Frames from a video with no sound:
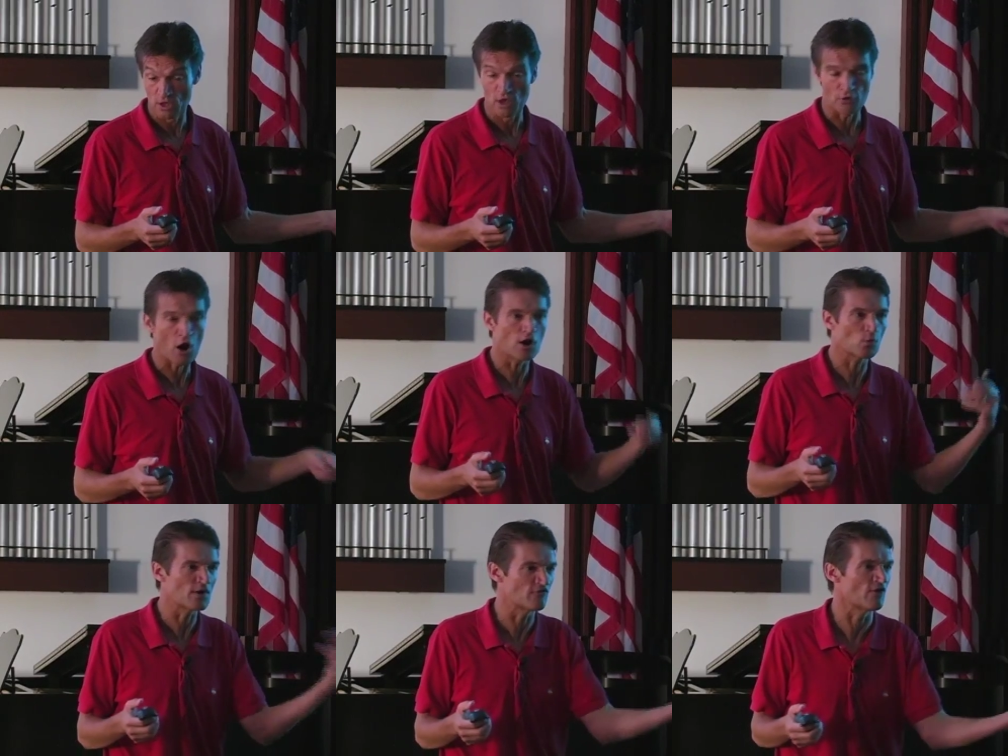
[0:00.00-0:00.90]
The heart
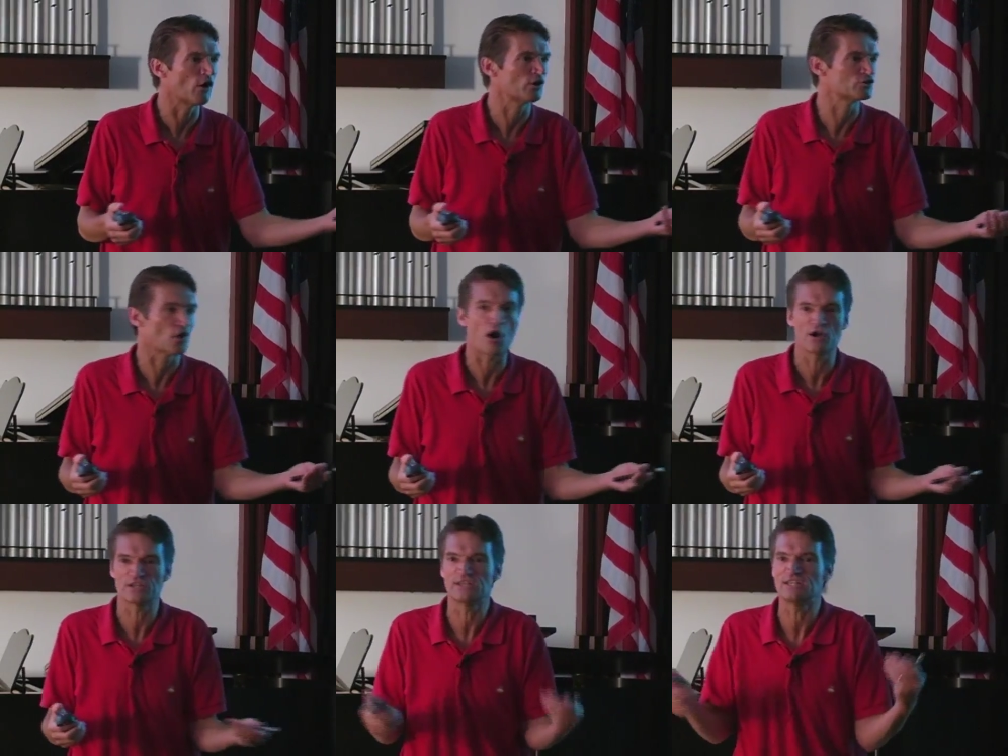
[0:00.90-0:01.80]
rate fell because the
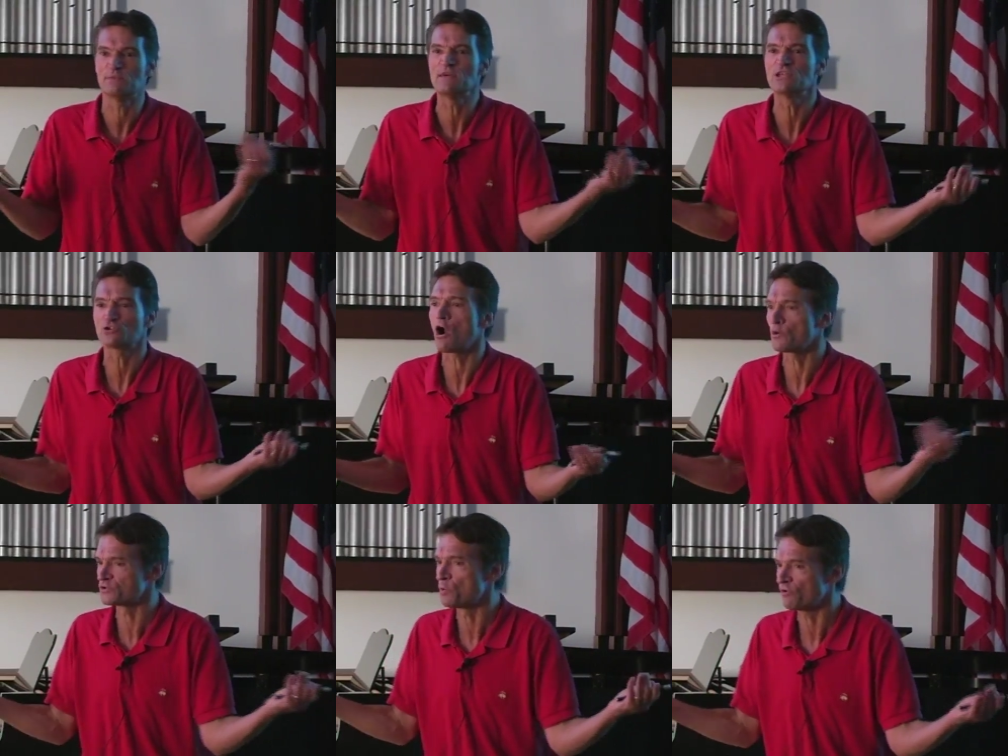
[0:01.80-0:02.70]
heart didn't need to beat as hard, it
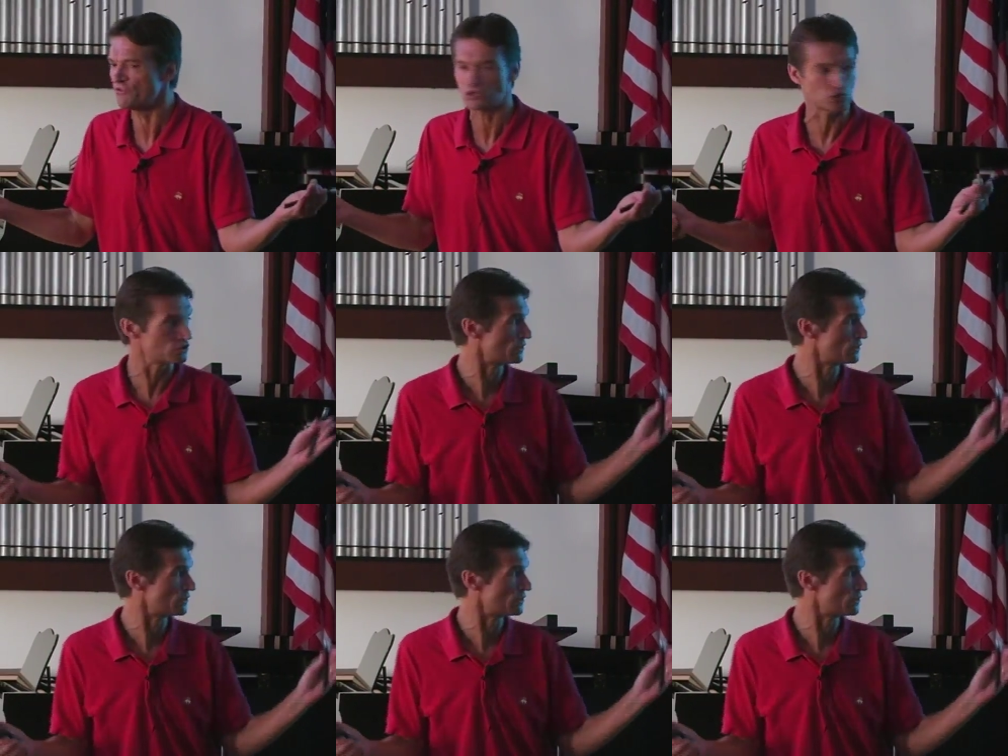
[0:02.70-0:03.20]
was more efficient.